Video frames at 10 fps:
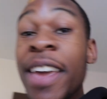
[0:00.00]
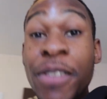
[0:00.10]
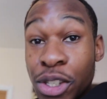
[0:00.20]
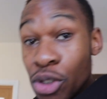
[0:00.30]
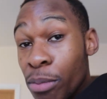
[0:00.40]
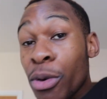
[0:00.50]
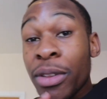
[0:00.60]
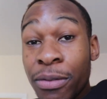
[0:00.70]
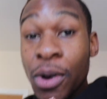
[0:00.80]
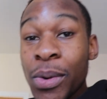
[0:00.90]
if it's not more
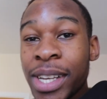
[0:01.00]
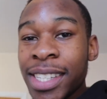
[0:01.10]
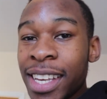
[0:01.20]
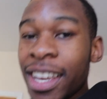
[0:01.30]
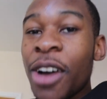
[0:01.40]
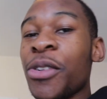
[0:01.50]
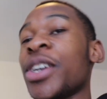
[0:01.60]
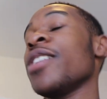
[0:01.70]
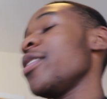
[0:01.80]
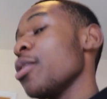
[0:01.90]
than 4 weeks, yeah, I'll
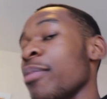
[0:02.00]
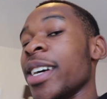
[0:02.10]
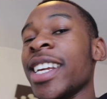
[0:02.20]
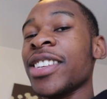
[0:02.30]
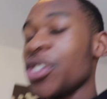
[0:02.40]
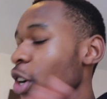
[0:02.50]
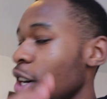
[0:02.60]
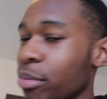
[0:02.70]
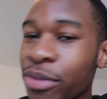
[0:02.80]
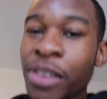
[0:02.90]
give you your money straight
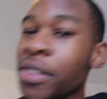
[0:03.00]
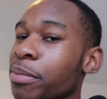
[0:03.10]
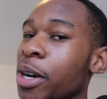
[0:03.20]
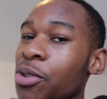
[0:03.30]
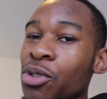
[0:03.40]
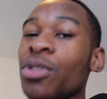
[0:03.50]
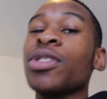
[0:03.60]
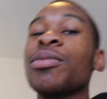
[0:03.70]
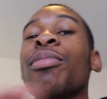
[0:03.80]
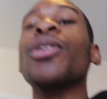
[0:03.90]
up, £50 on the
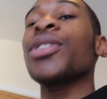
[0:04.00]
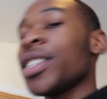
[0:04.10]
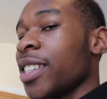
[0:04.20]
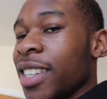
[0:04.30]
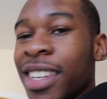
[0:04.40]
spot.